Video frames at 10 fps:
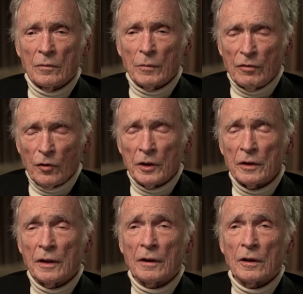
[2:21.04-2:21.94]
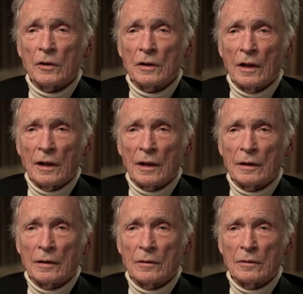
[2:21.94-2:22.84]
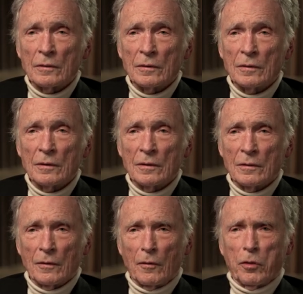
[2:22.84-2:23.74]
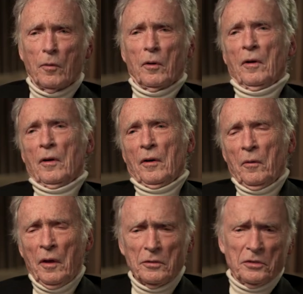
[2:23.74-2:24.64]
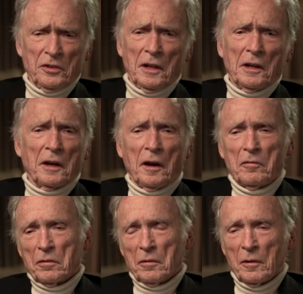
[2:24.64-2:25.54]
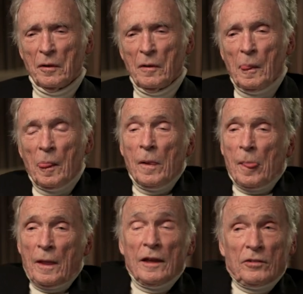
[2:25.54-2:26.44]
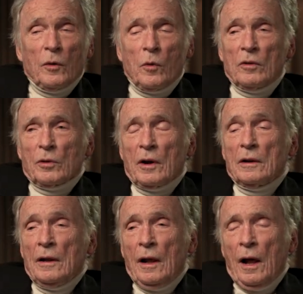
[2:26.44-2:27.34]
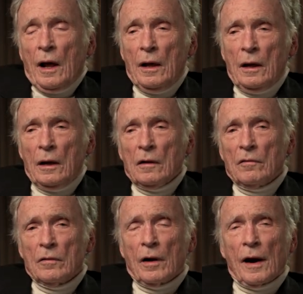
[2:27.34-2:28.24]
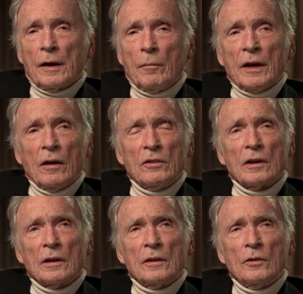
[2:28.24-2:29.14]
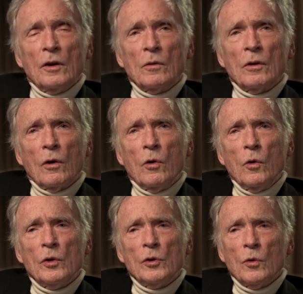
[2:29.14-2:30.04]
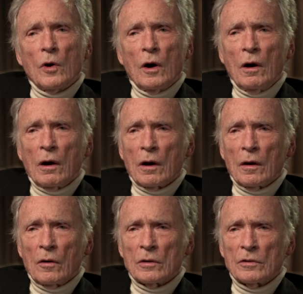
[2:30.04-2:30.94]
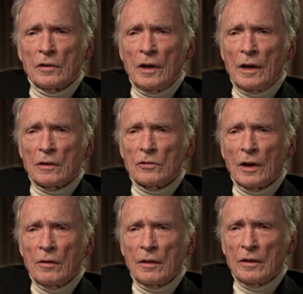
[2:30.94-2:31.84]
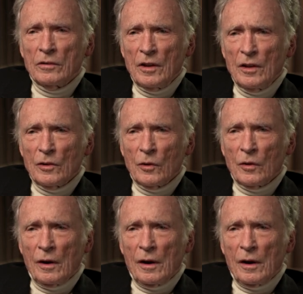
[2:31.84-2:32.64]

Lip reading: before you get a good line. I thought, that's silly. I feel, yes, he was right. Because you don't know who you are on stage. How do they see you?